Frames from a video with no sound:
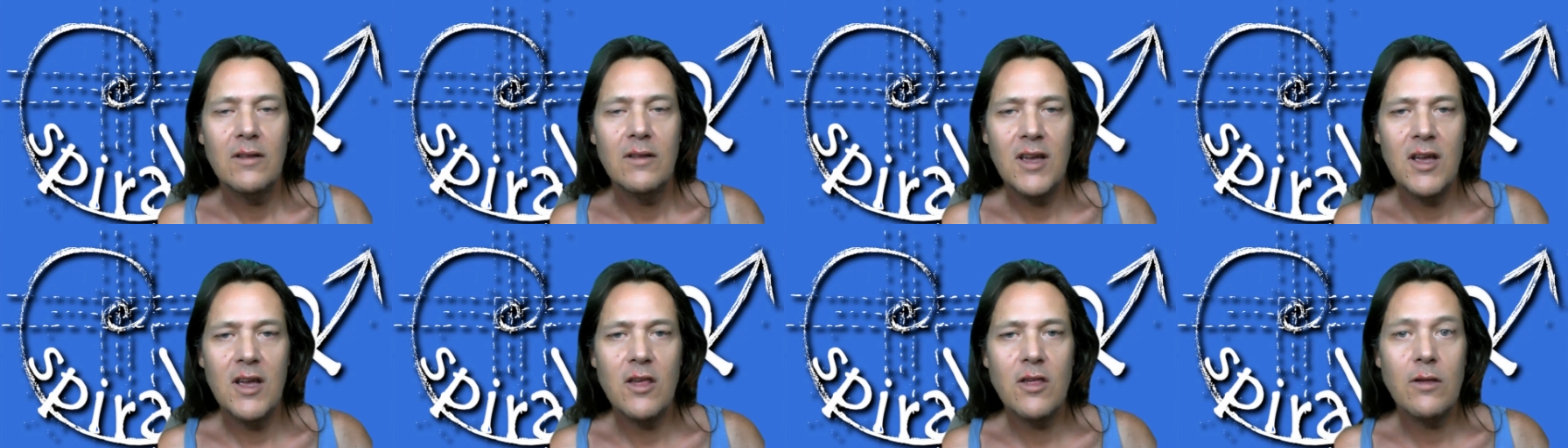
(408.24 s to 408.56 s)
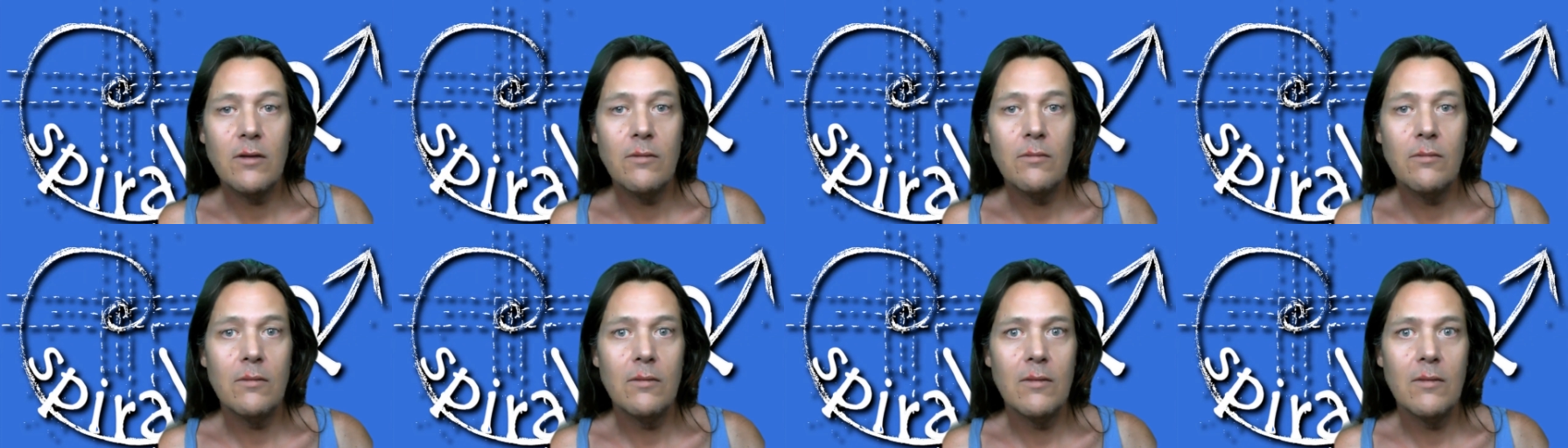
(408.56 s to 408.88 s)
teach
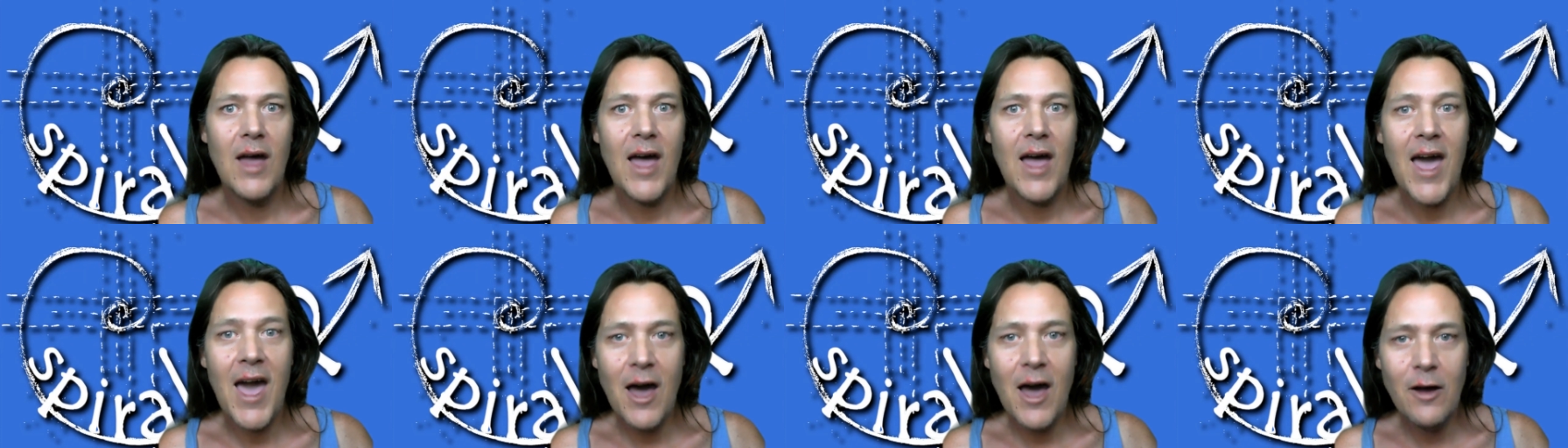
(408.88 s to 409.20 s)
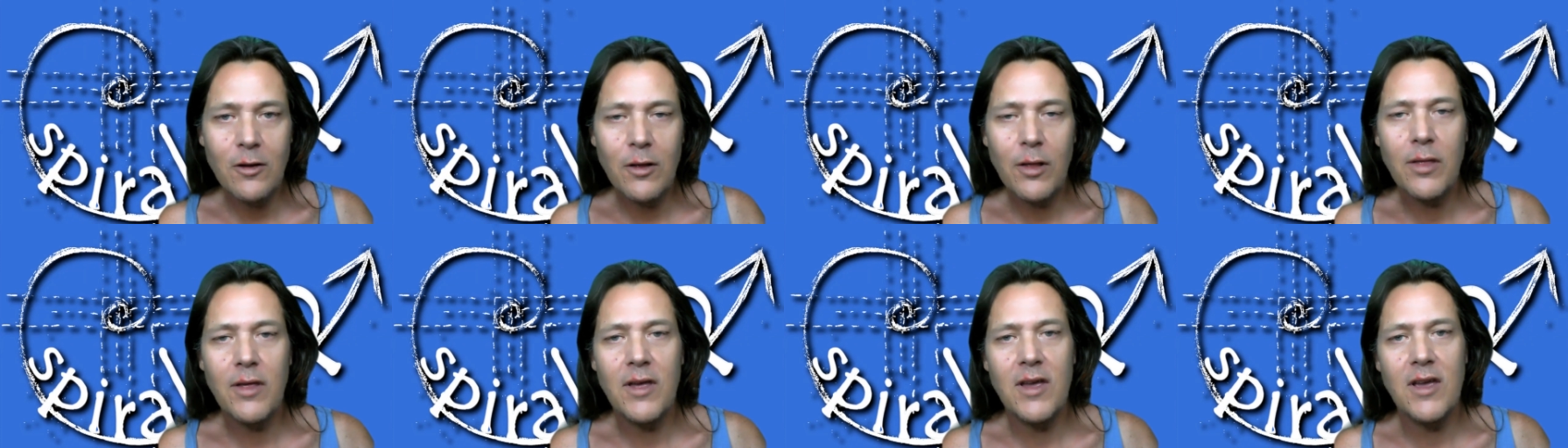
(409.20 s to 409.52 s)
them how
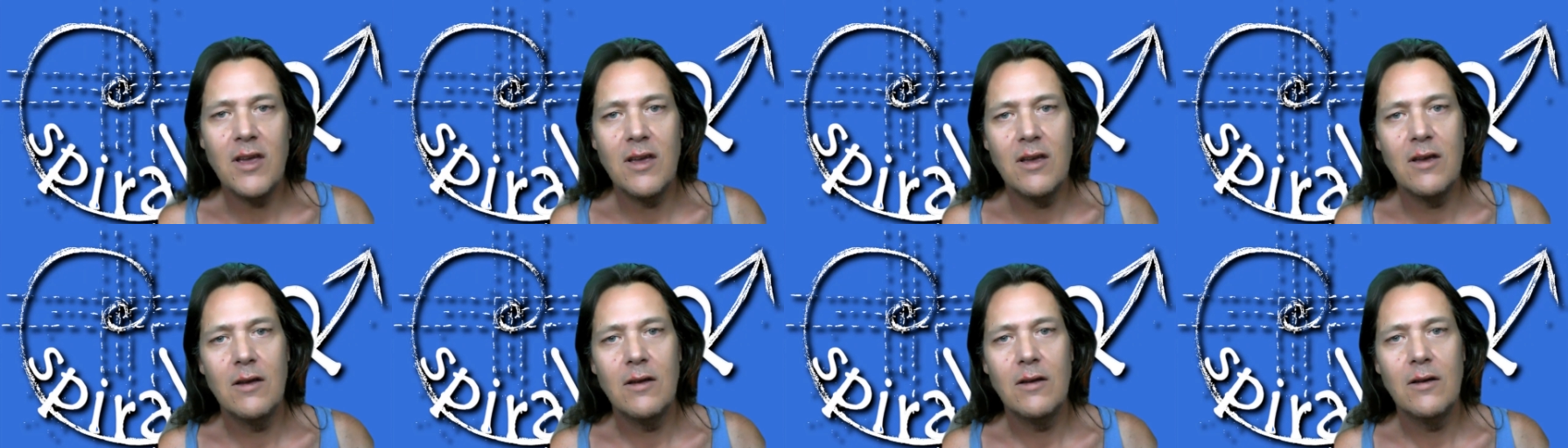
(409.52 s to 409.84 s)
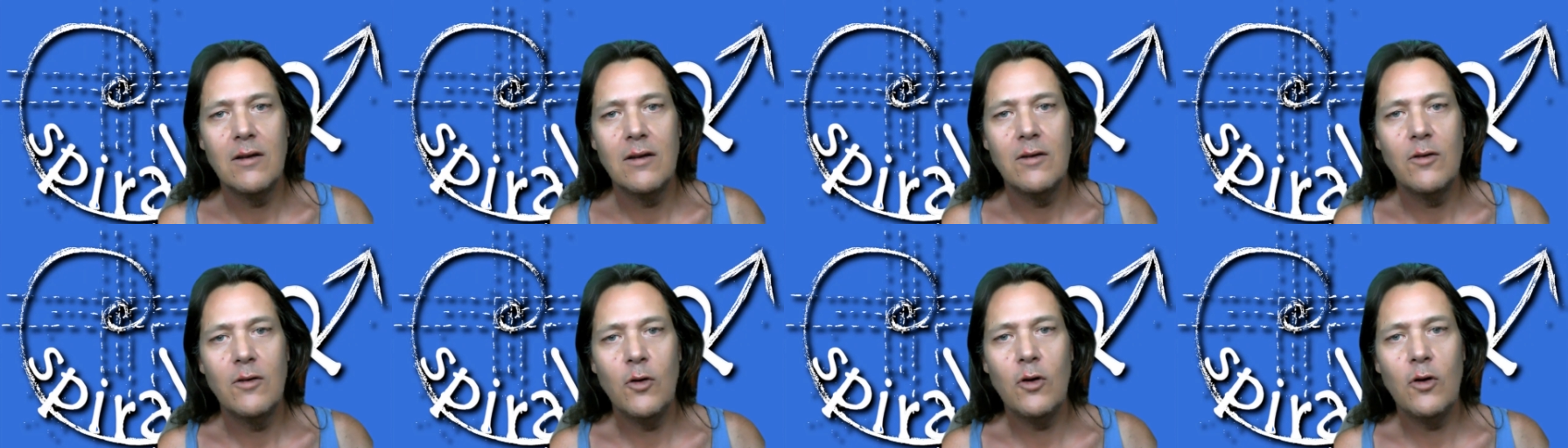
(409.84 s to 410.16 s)
to think,
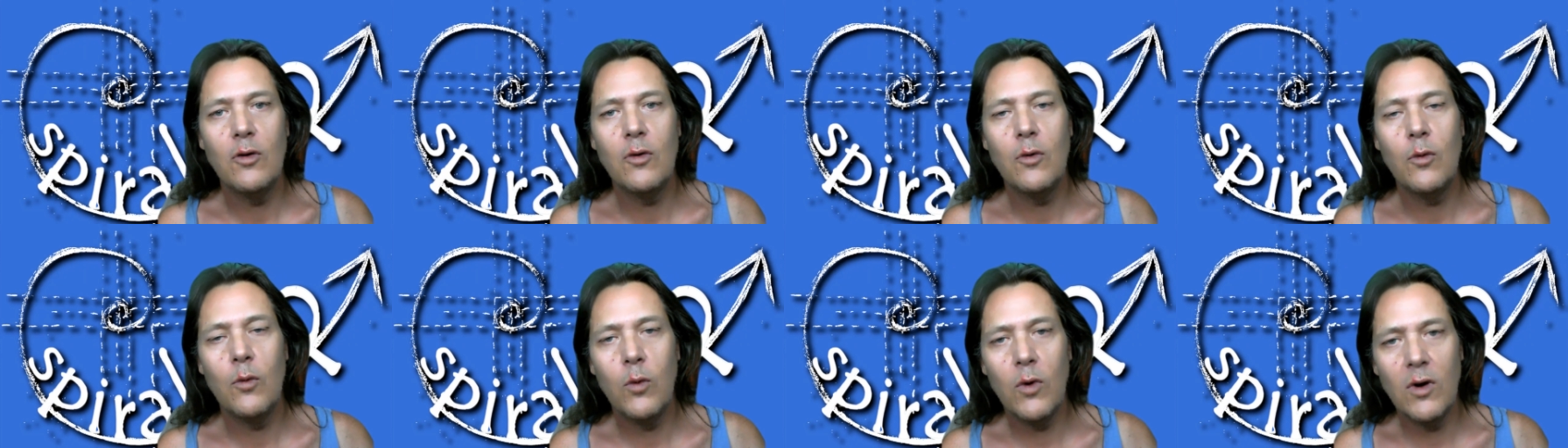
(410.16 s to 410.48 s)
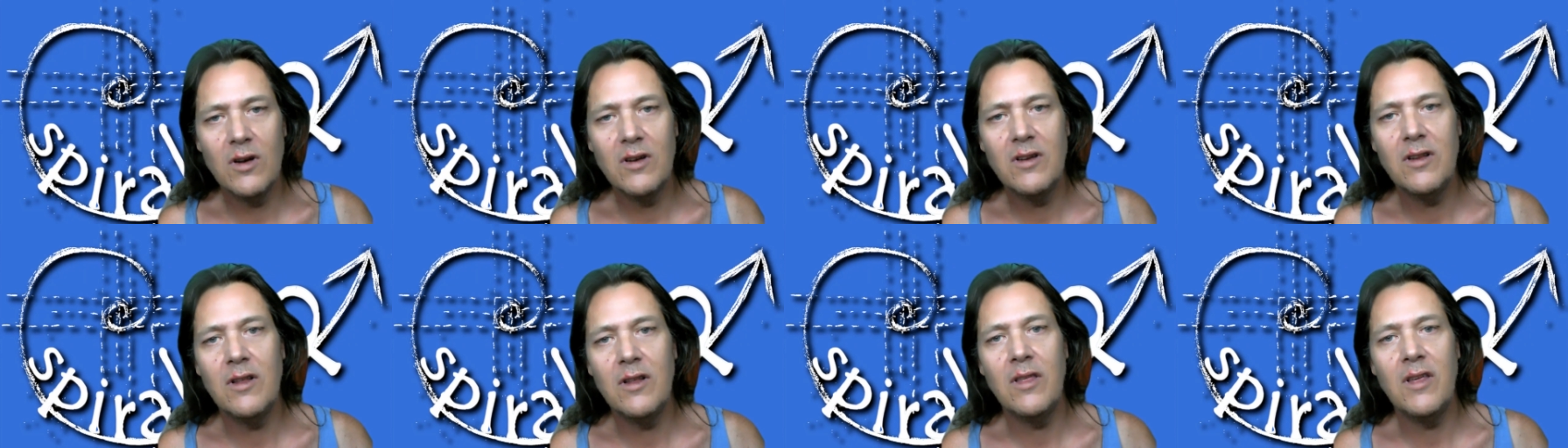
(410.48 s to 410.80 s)
not
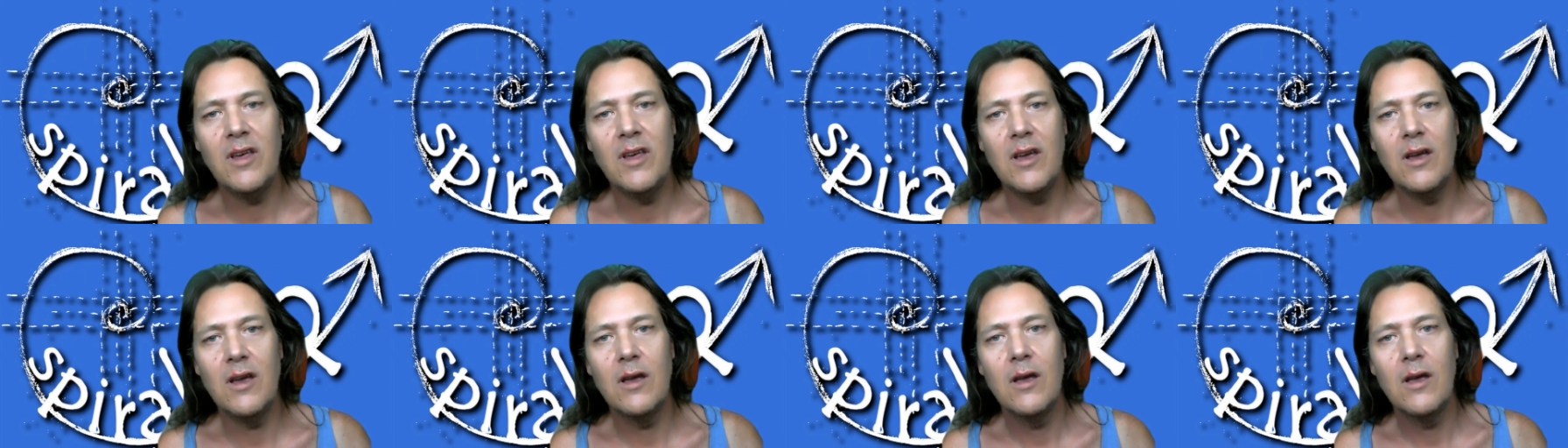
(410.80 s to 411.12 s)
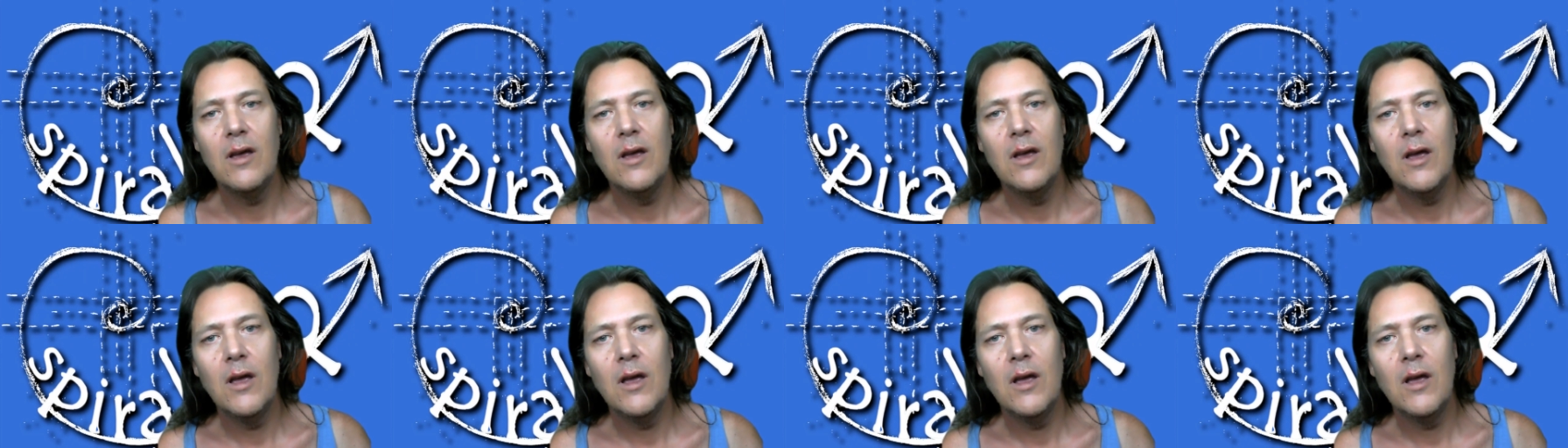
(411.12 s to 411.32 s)
what to think.